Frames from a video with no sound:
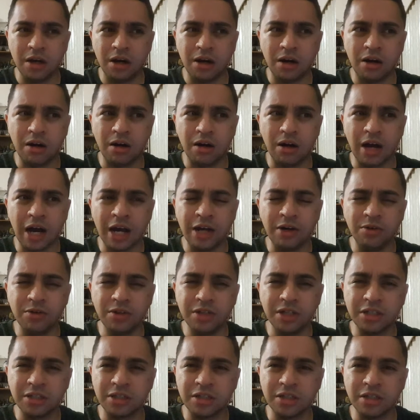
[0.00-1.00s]
I know
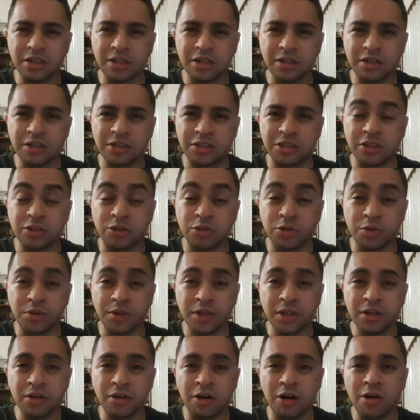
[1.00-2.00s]
that the
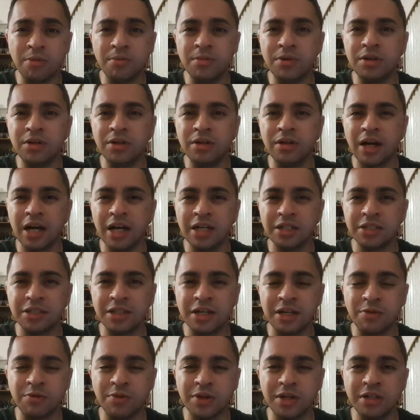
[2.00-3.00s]
Centurion armor
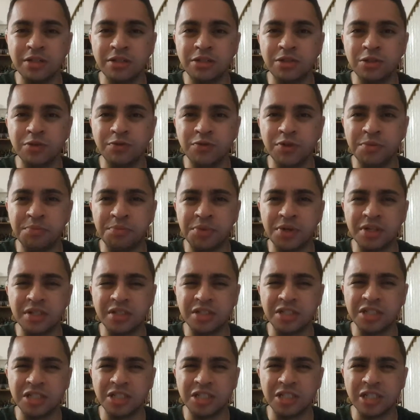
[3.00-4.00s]
has that red and silver,
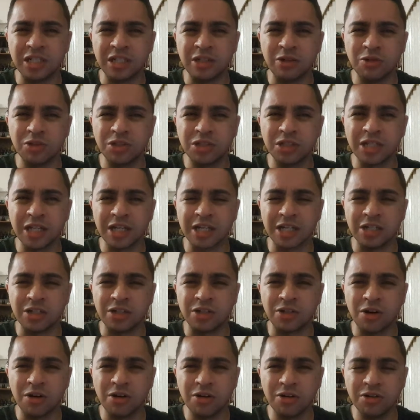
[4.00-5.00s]
but since it looks like a
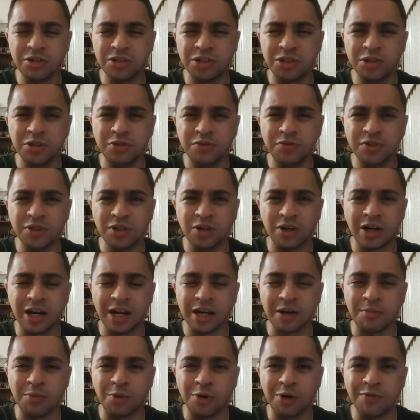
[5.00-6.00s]
darker silver or
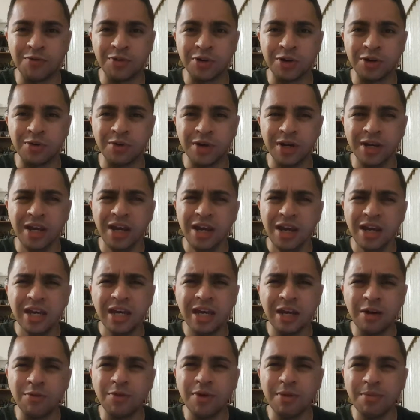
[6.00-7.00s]
like more of a gray,
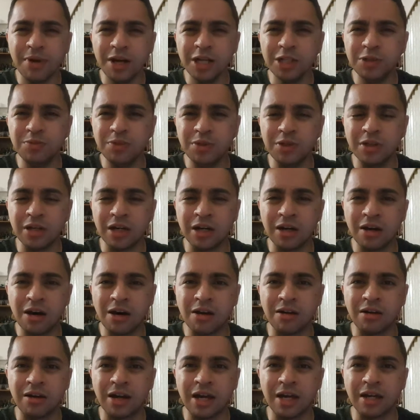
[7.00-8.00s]
it reminds me a
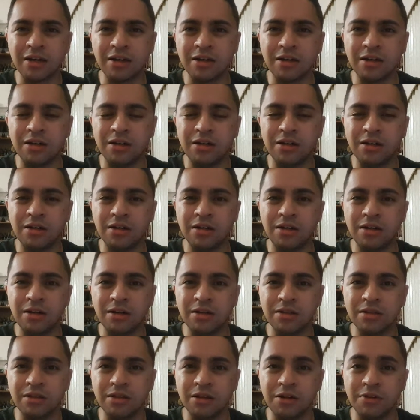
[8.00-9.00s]
lot like
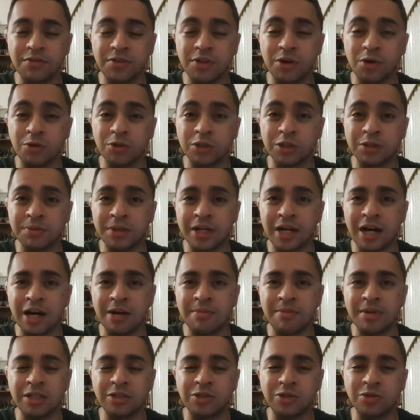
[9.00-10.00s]
of the Ultimate
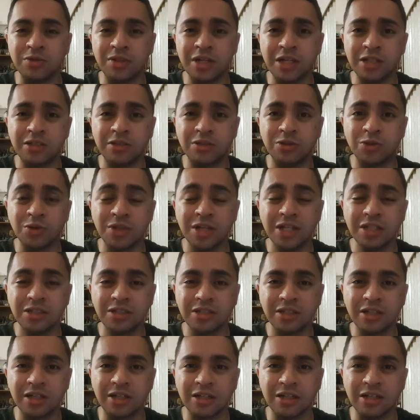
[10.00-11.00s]
Iron Man suit. So
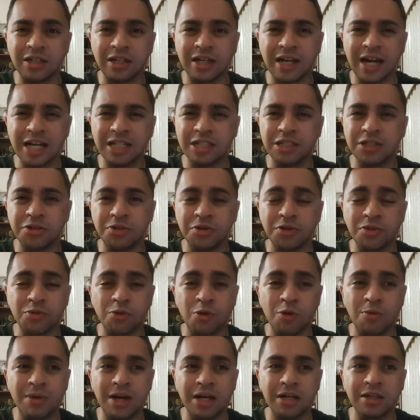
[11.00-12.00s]
that's like a nice little
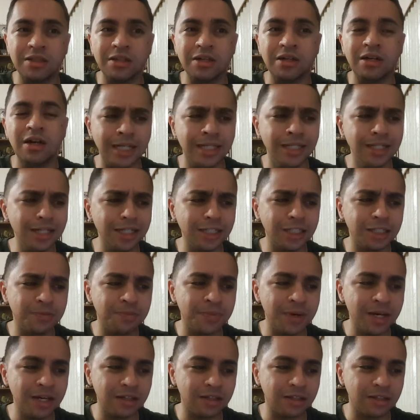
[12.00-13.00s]
throwback there. I didn't
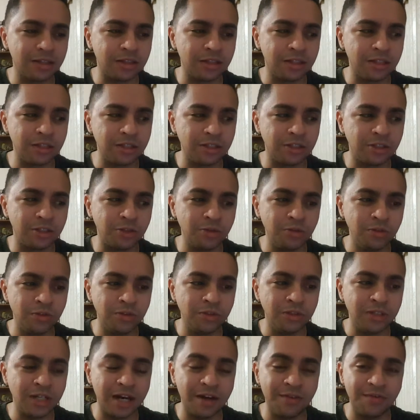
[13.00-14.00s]
expect the suit
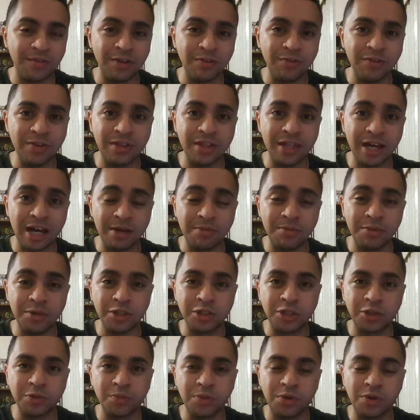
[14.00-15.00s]
to have even that
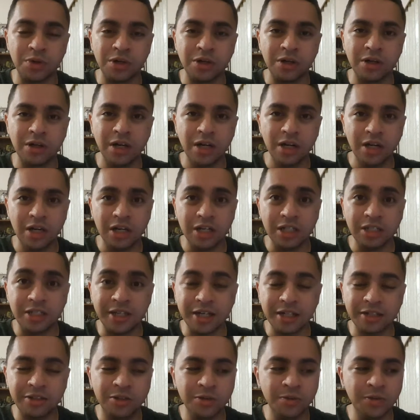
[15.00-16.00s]
much more
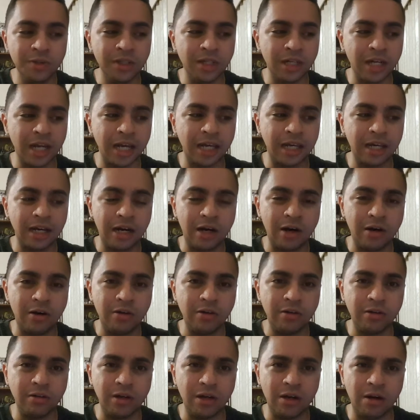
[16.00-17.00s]
tech to it, like
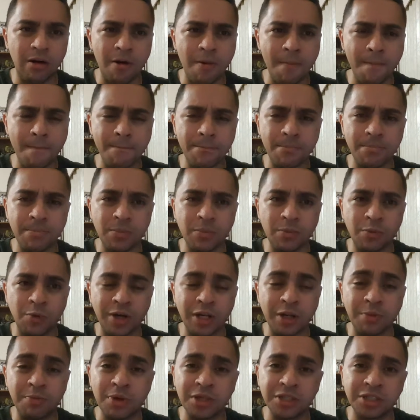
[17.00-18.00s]
how
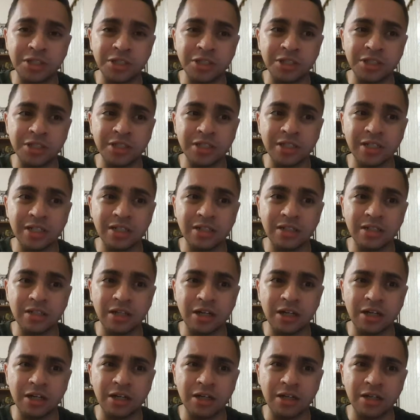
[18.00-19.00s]
when he presses it,
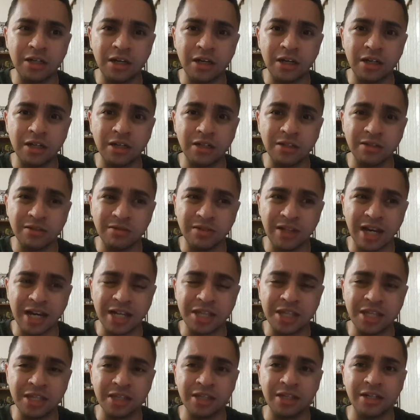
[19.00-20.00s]

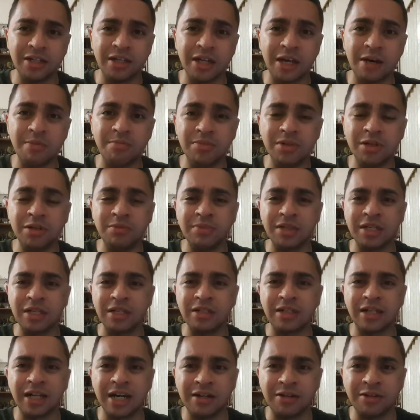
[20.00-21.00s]
I think the emblem,
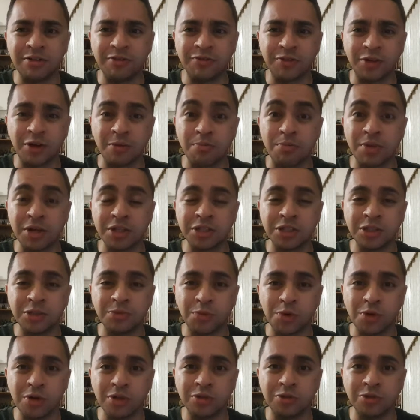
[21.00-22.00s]
it kind of compresses
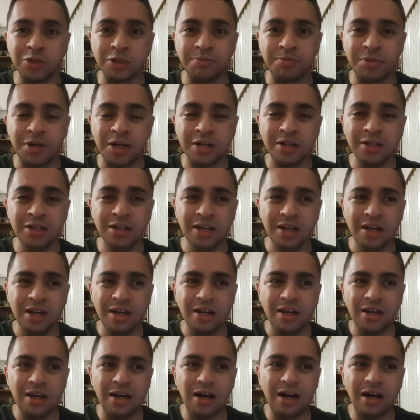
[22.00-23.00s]
more onto his body.
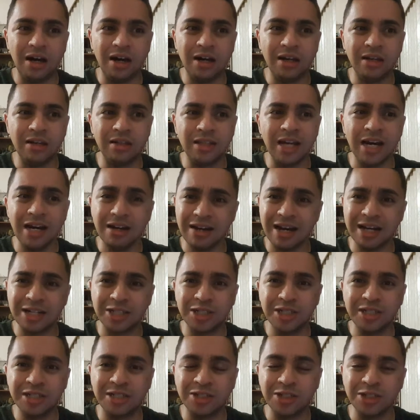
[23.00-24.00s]
And that
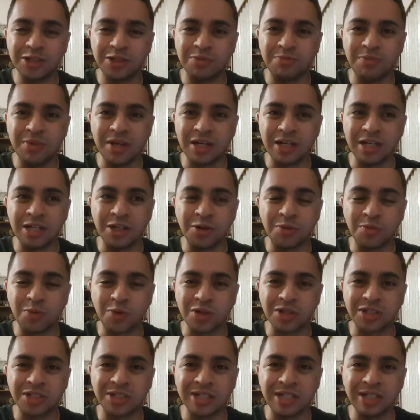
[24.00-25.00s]
actually just make a little
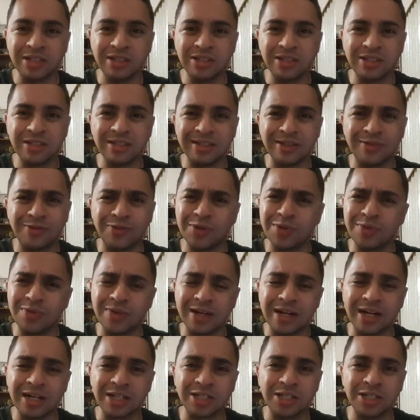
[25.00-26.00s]
more sense if
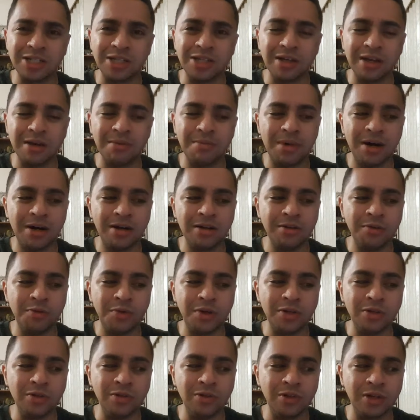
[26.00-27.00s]
you actually think about it
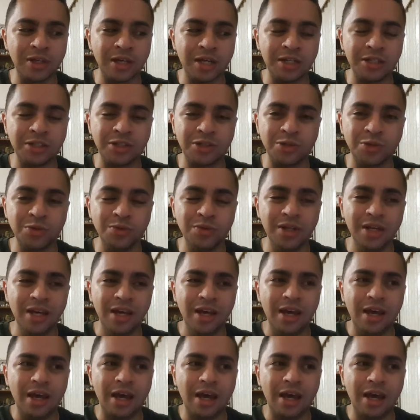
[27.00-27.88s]
when you look at his suit.